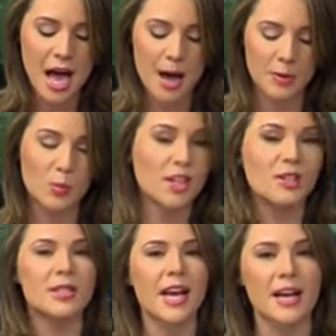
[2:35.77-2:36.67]
Uh, but what do
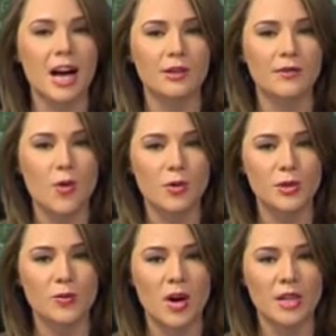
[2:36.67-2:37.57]
you take out of
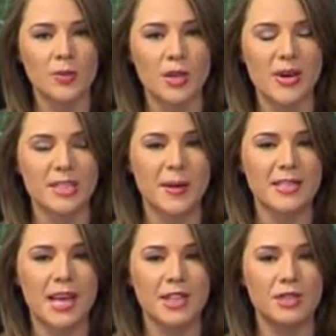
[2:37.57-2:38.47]
quarter one? What are your
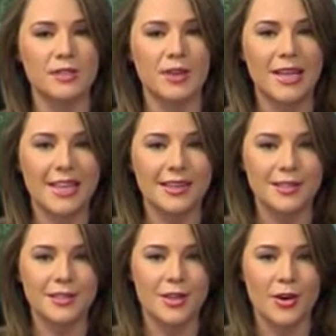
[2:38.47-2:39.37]
expectations for
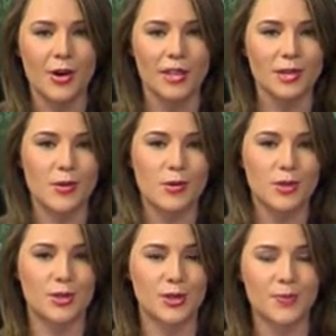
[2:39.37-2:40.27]
yields uh, going into
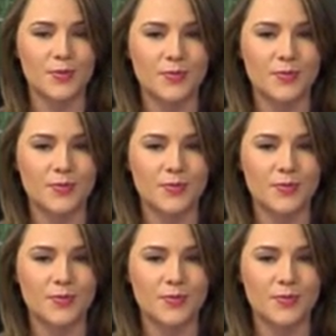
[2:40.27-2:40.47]
quarter two?